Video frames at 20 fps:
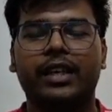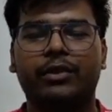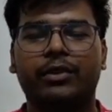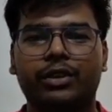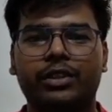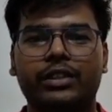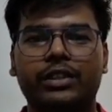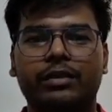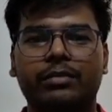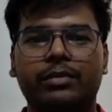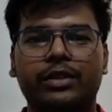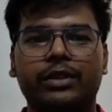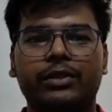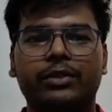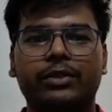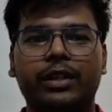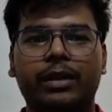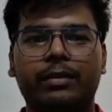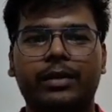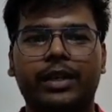If you are someone
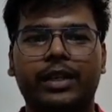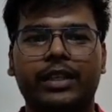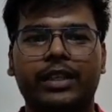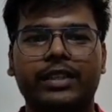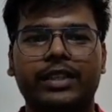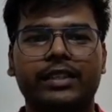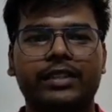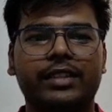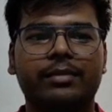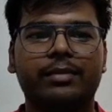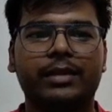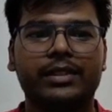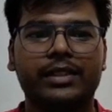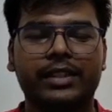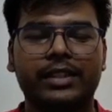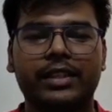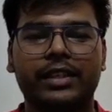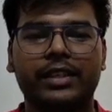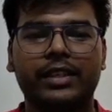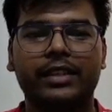who love data science and
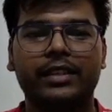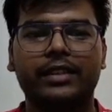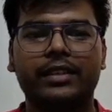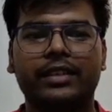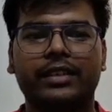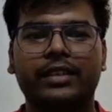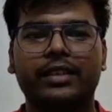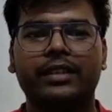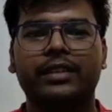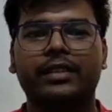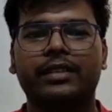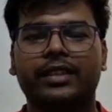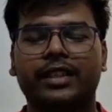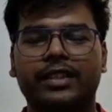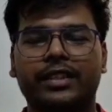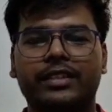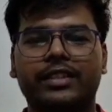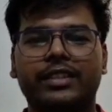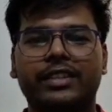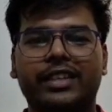machine learning,
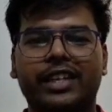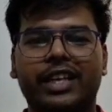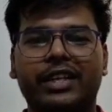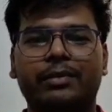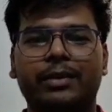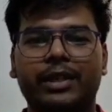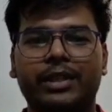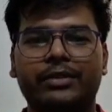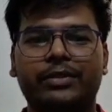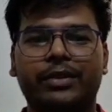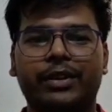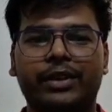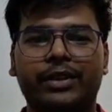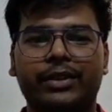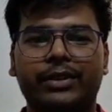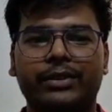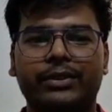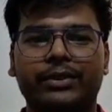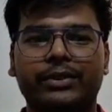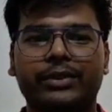then this is the right place for
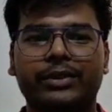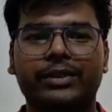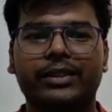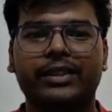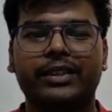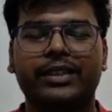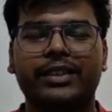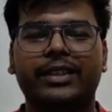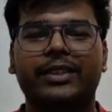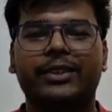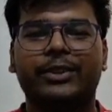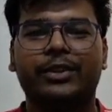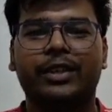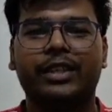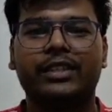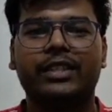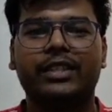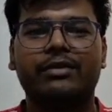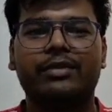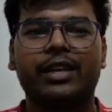you. You
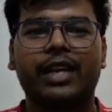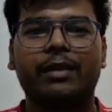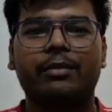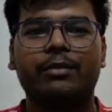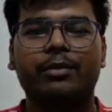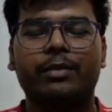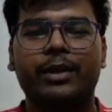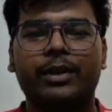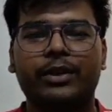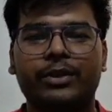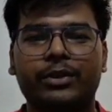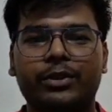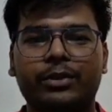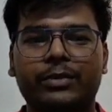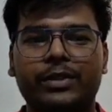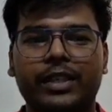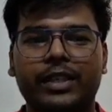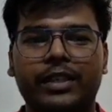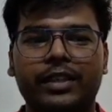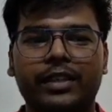can subscribe to my
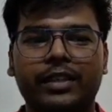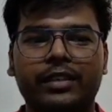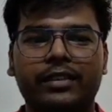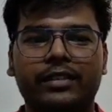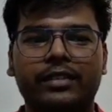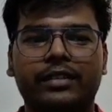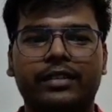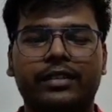YouTube channel.